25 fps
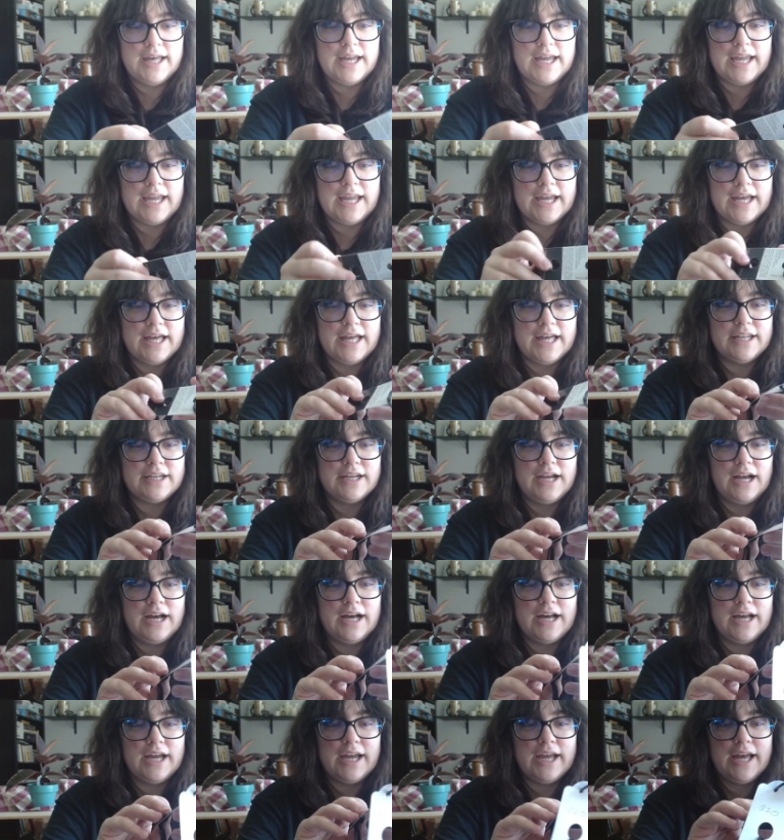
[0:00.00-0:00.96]
and
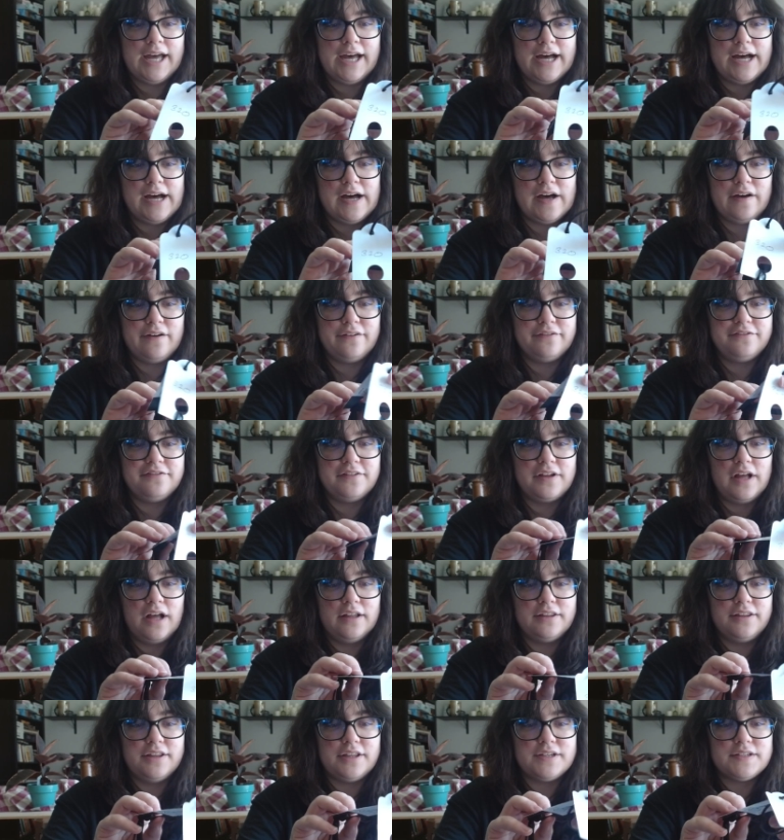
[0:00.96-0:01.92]
I have
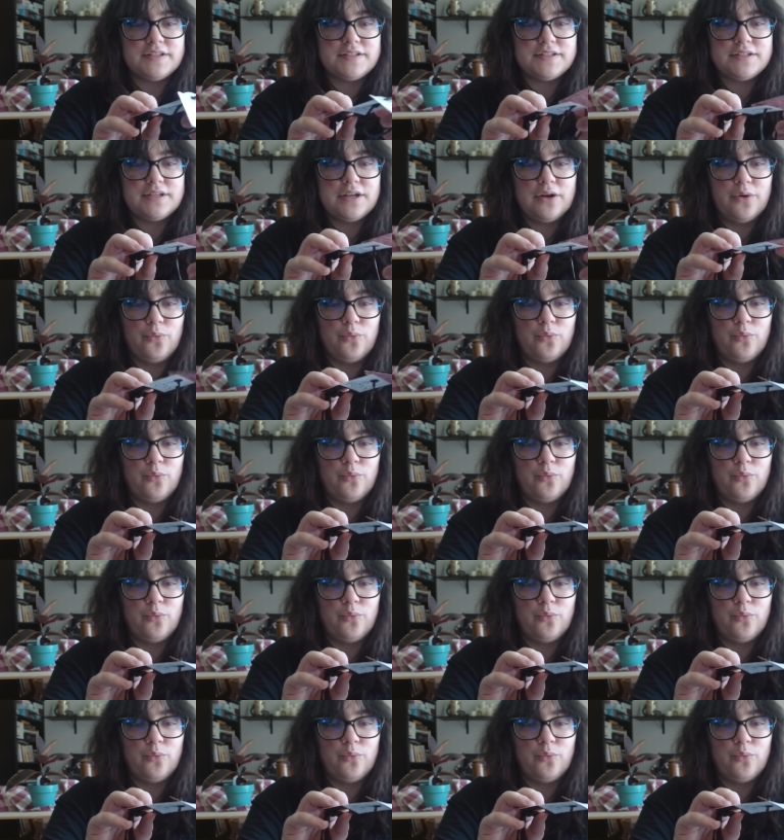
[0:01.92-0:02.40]
this